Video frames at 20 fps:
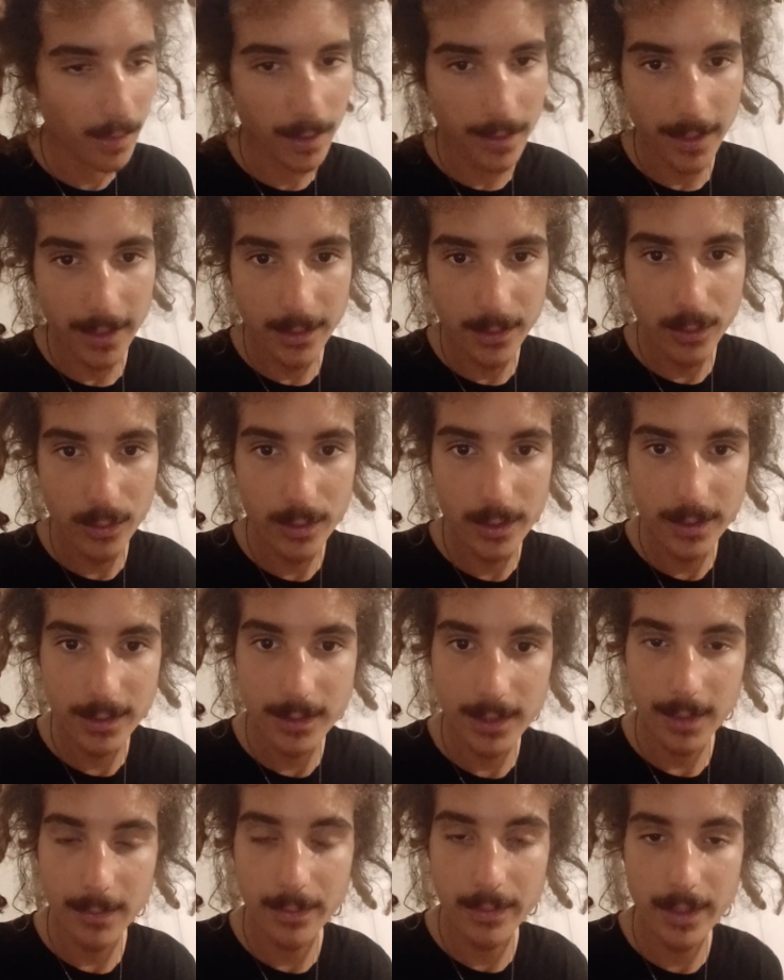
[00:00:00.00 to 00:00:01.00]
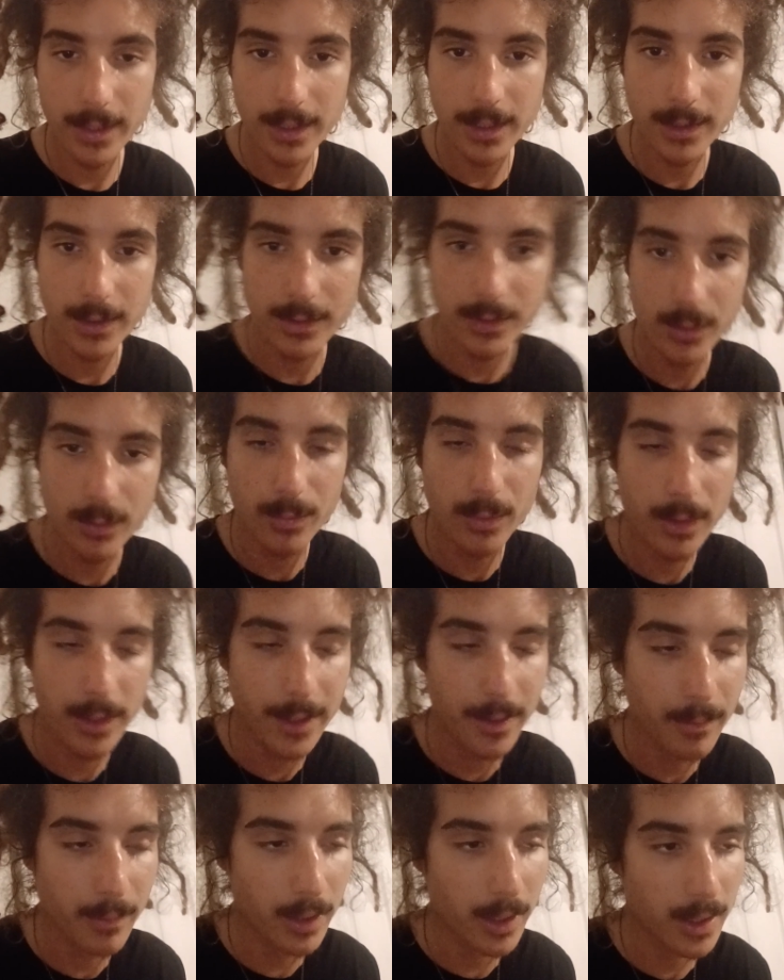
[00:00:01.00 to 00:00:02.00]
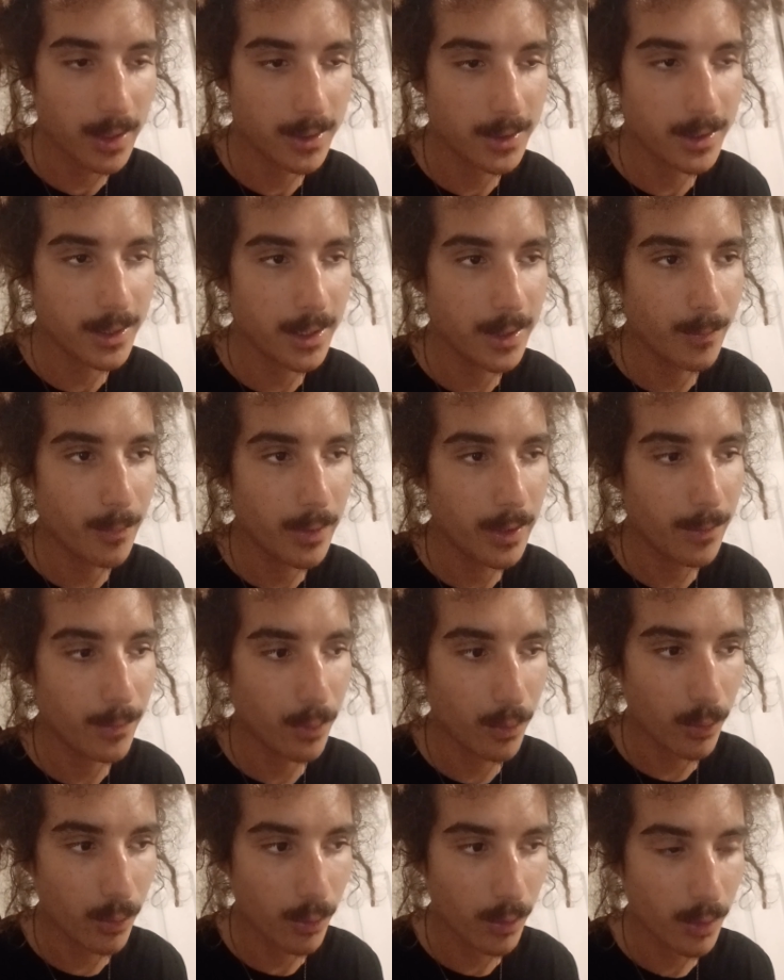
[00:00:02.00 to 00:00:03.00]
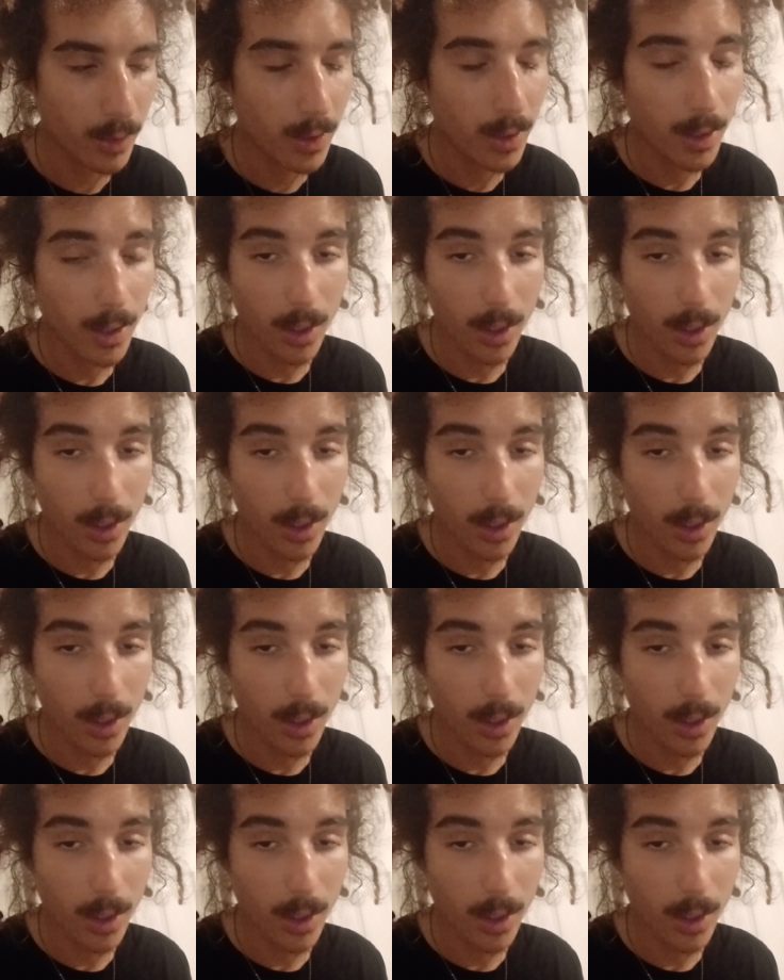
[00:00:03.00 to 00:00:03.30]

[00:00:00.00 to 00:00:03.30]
they do this type of thing to pretty much keep people